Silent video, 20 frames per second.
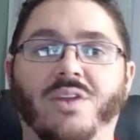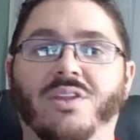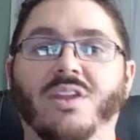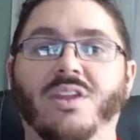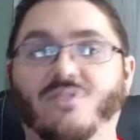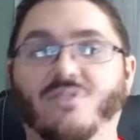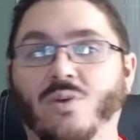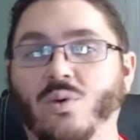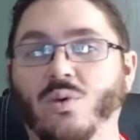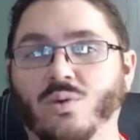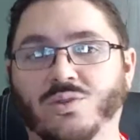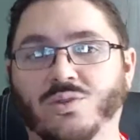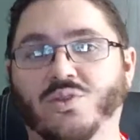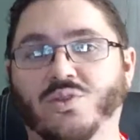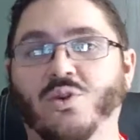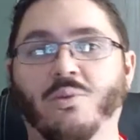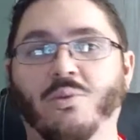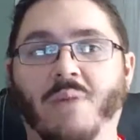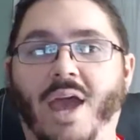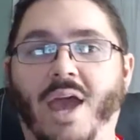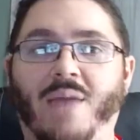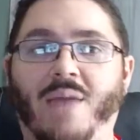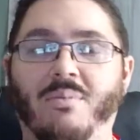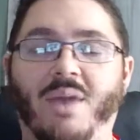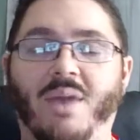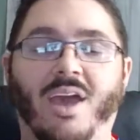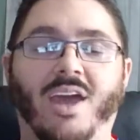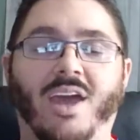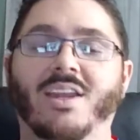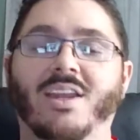It's old school
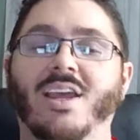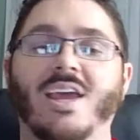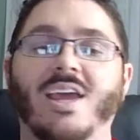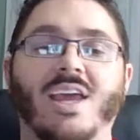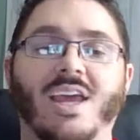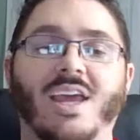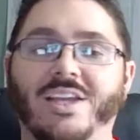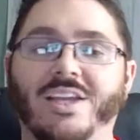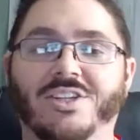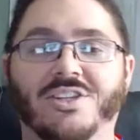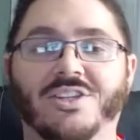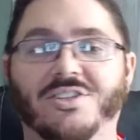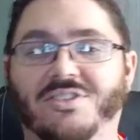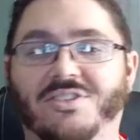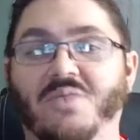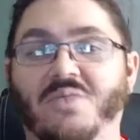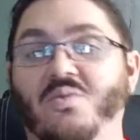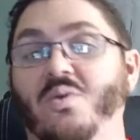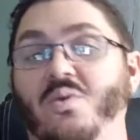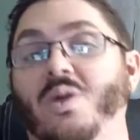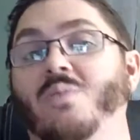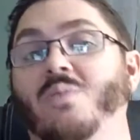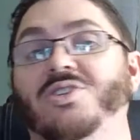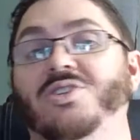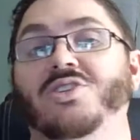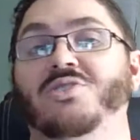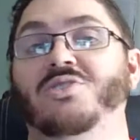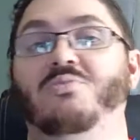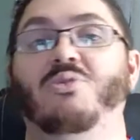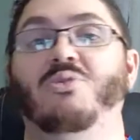Pac-Man. It just was
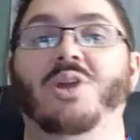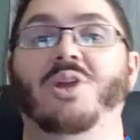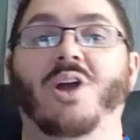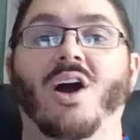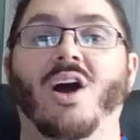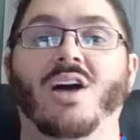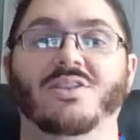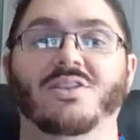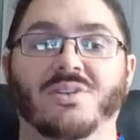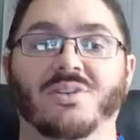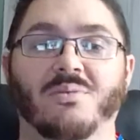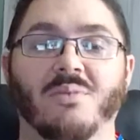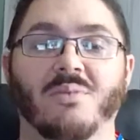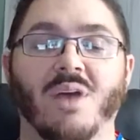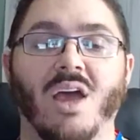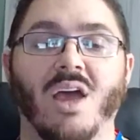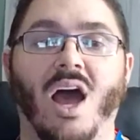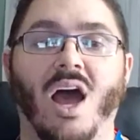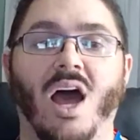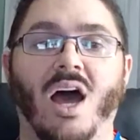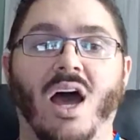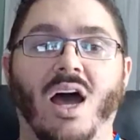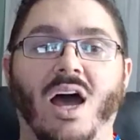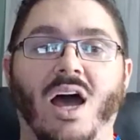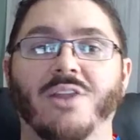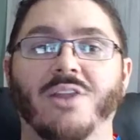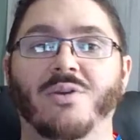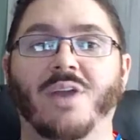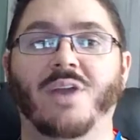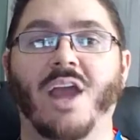just pretty awesome. Uh,
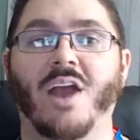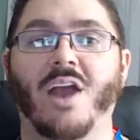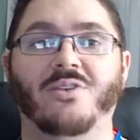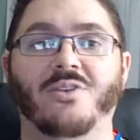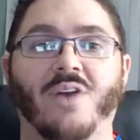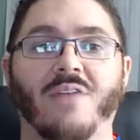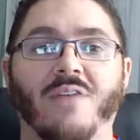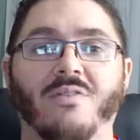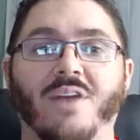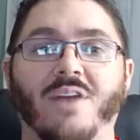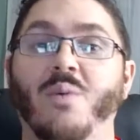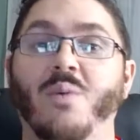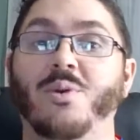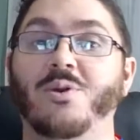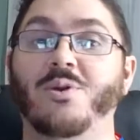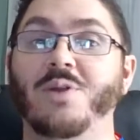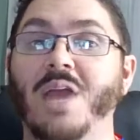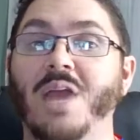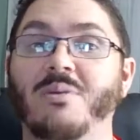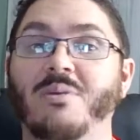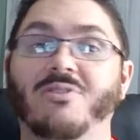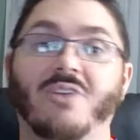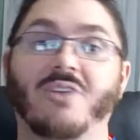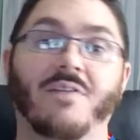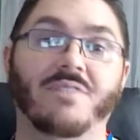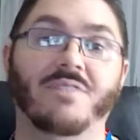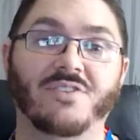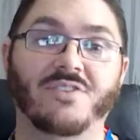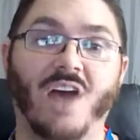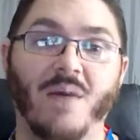another character, I forget what her name is
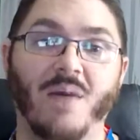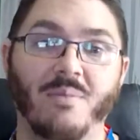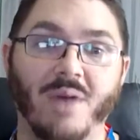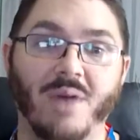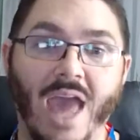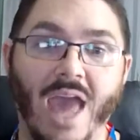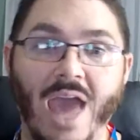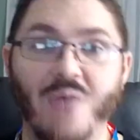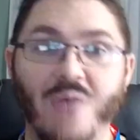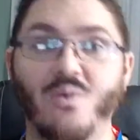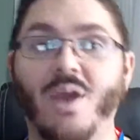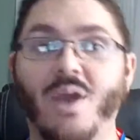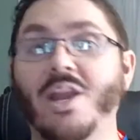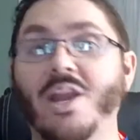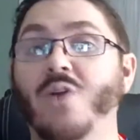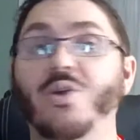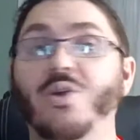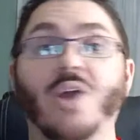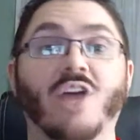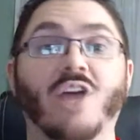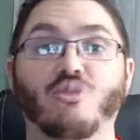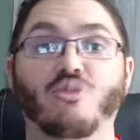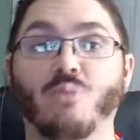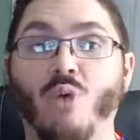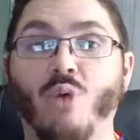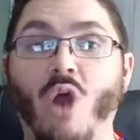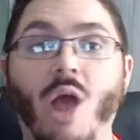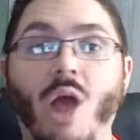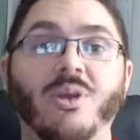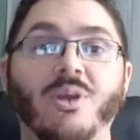off the top of my head right now. You guys are
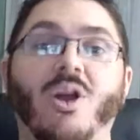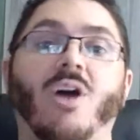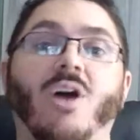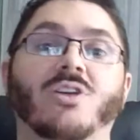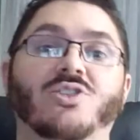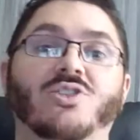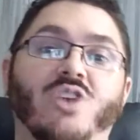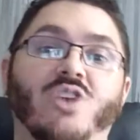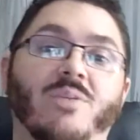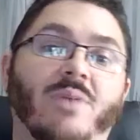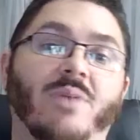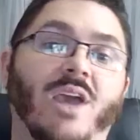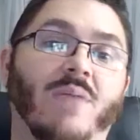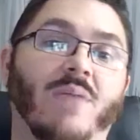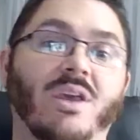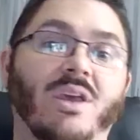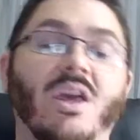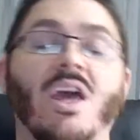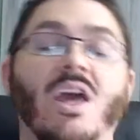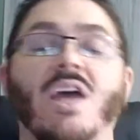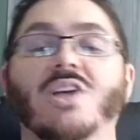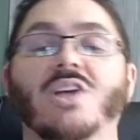probably all screaming at me.